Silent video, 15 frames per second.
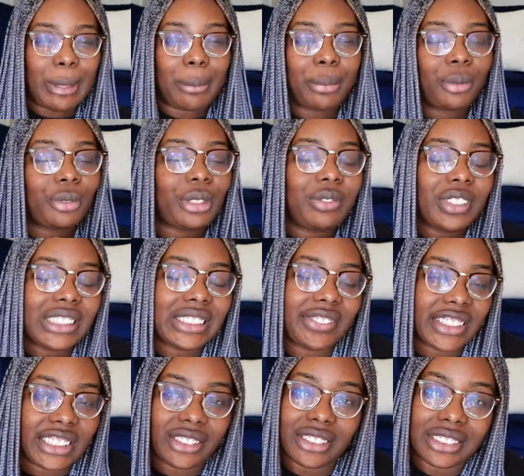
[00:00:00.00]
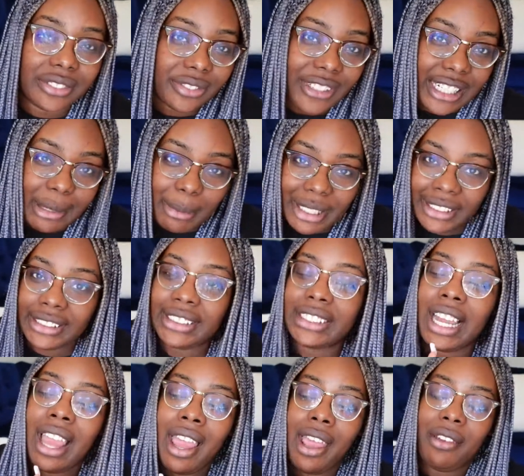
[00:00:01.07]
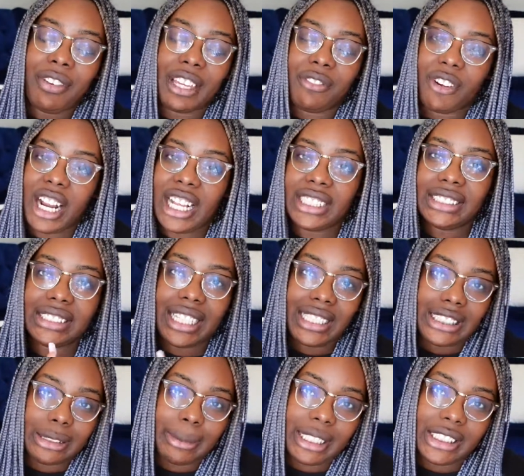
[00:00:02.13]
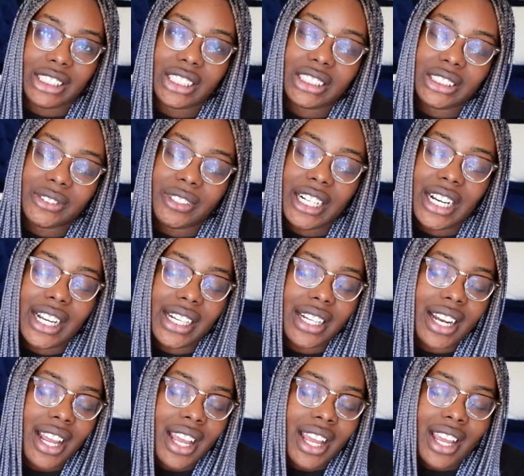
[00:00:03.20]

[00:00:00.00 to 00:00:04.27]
my previous videos of frenemies, fake friends, how to spot a jealous friend.